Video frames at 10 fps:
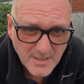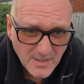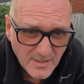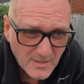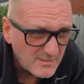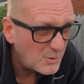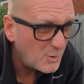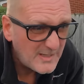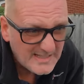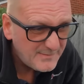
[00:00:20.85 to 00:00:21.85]
car,
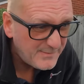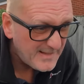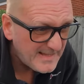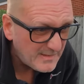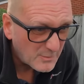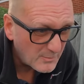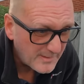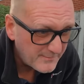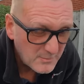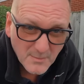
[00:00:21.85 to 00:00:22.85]
or EV, or
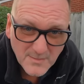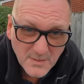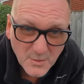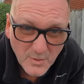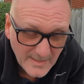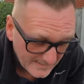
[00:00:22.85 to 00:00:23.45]
whatever you want to call